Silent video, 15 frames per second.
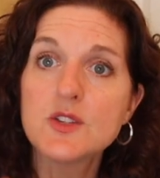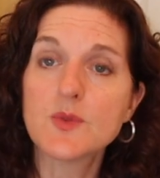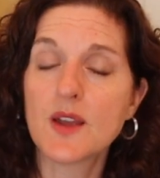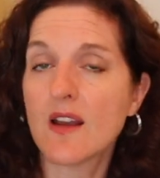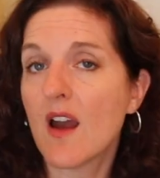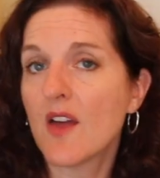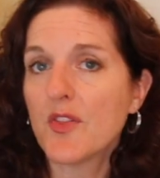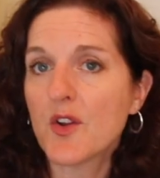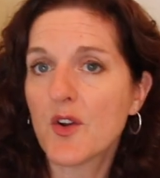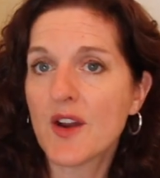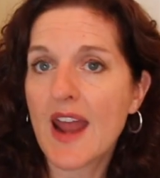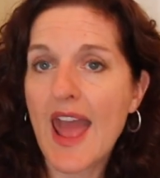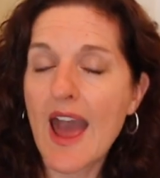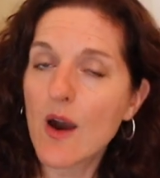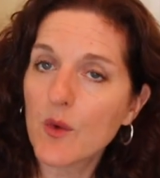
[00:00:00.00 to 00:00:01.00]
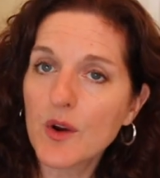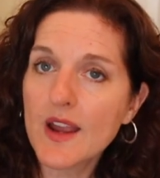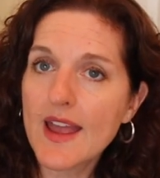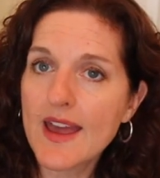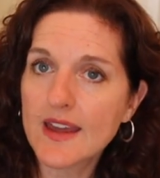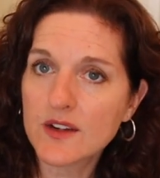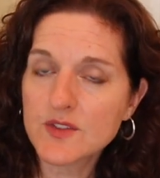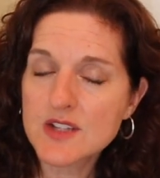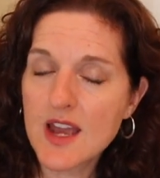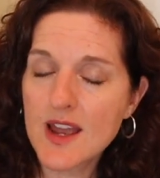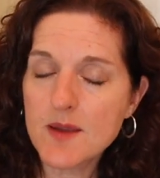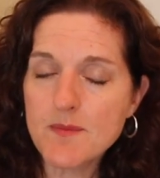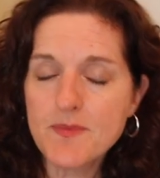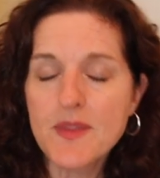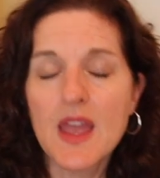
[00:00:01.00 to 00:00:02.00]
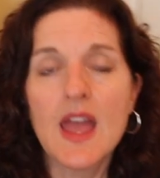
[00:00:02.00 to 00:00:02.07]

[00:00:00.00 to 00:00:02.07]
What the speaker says: so I got there an hour ahead of time.